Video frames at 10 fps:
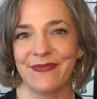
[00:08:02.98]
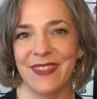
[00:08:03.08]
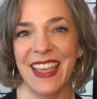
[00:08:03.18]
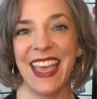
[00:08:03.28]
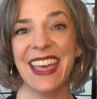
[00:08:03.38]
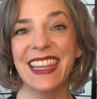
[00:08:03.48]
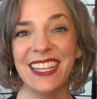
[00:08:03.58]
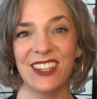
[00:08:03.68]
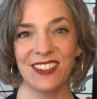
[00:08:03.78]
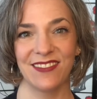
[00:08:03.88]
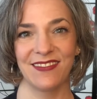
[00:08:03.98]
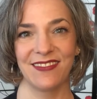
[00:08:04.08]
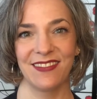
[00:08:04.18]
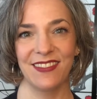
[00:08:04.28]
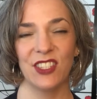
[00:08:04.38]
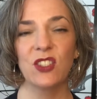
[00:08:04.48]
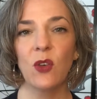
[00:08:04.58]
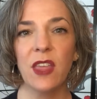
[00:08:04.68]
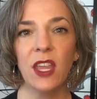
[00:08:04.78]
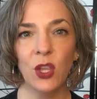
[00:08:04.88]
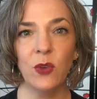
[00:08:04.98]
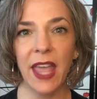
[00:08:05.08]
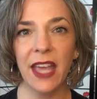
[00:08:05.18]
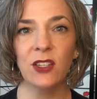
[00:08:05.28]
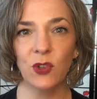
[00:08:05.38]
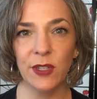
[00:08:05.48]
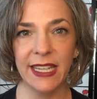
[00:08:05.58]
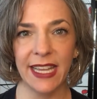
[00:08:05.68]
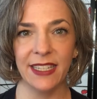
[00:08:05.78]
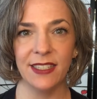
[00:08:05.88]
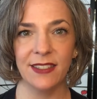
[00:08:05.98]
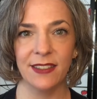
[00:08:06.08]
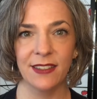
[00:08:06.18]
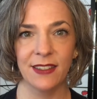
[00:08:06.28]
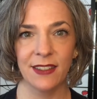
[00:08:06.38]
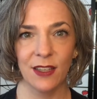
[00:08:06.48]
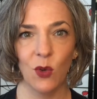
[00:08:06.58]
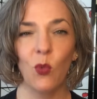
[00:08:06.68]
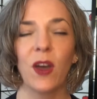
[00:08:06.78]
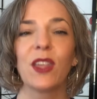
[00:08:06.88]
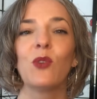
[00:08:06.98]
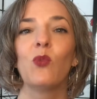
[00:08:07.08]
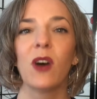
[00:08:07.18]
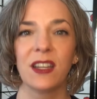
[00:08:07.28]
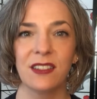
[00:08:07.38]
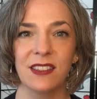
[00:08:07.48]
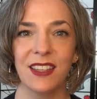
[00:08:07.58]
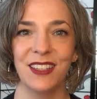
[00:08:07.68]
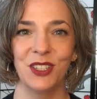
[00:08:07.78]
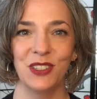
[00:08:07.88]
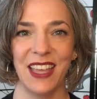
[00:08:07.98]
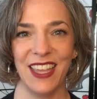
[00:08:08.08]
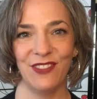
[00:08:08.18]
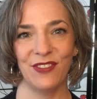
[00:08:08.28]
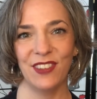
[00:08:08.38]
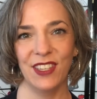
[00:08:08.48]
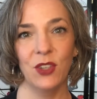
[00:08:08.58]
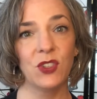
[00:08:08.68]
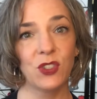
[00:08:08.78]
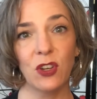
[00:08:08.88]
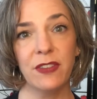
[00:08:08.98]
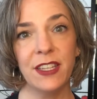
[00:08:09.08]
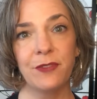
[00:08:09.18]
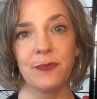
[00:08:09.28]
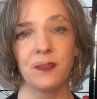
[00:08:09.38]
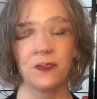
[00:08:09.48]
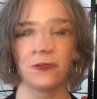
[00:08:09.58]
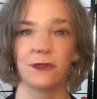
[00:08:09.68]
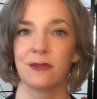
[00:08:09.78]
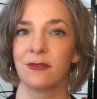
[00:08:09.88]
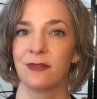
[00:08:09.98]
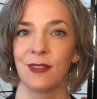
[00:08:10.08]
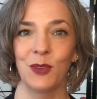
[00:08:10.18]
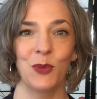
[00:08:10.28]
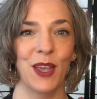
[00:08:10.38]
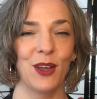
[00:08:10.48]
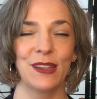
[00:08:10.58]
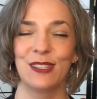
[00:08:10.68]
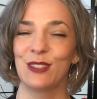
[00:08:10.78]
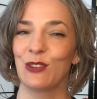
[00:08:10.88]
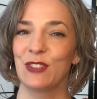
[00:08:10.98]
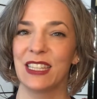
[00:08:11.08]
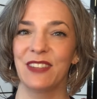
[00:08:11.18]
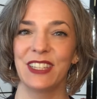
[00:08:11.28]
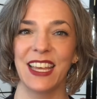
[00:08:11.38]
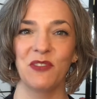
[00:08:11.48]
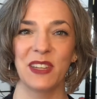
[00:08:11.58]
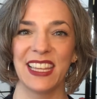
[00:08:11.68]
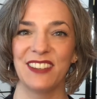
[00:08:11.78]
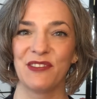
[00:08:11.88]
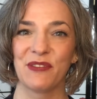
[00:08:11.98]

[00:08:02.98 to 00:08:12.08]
And get clear so that you can create what you want in your life. You deserve it. We all deserve to live a life we love.